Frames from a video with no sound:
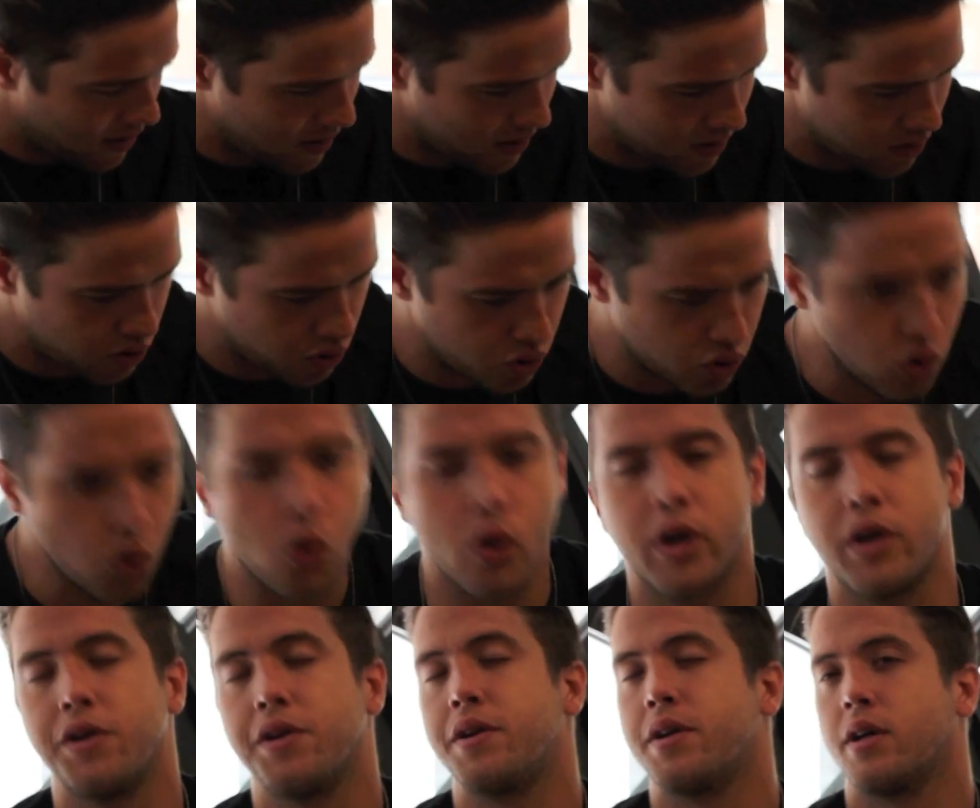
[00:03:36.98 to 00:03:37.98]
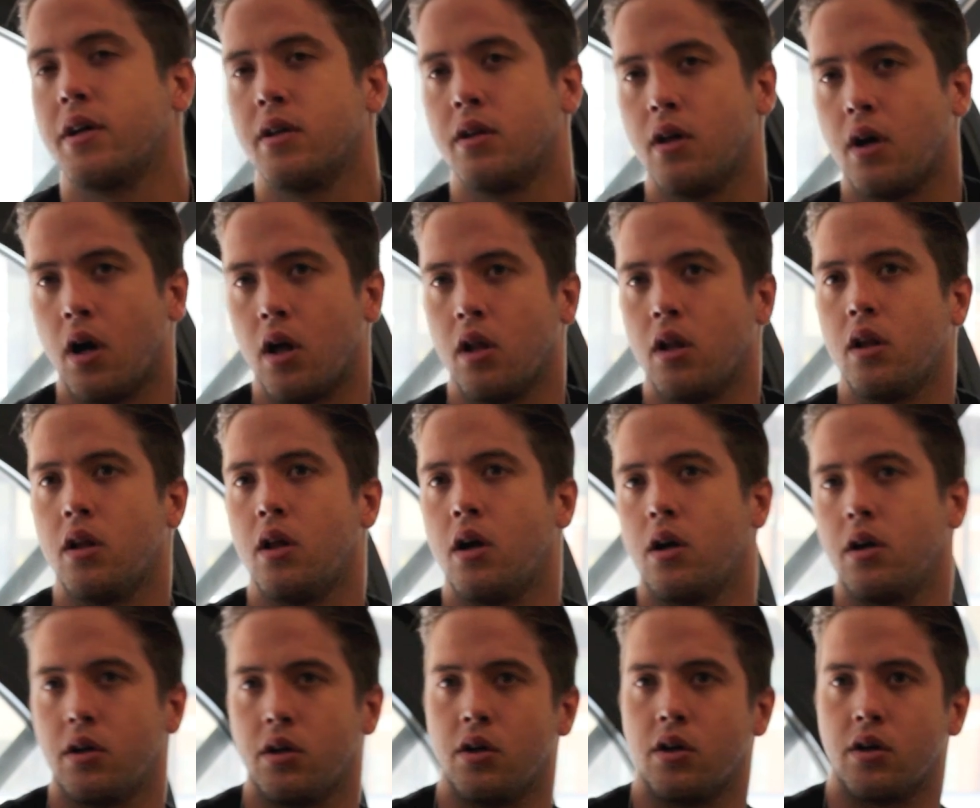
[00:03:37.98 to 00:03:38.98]
story to tell all
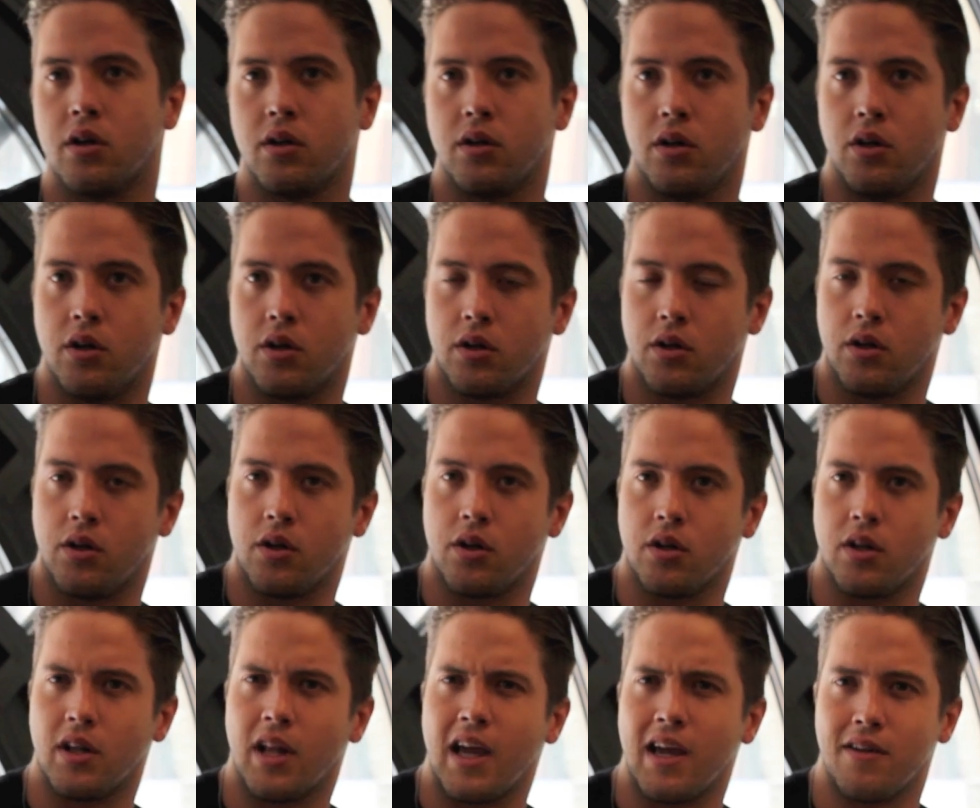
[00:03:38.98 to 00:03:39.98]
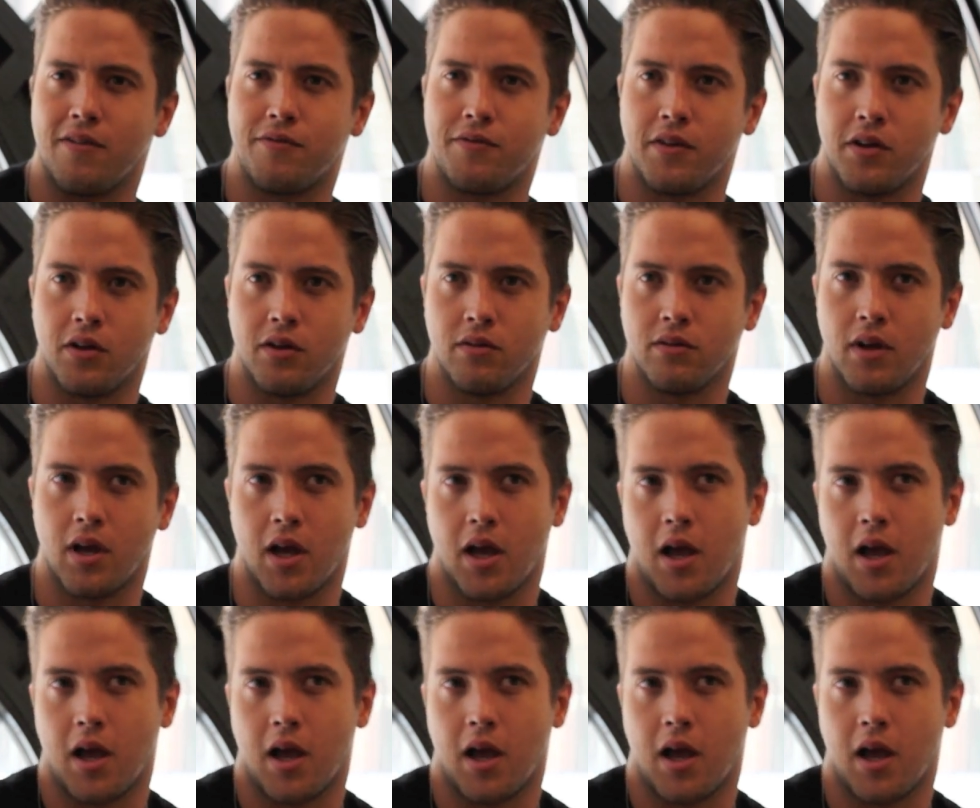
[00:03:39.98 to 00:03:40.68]
along your life, no?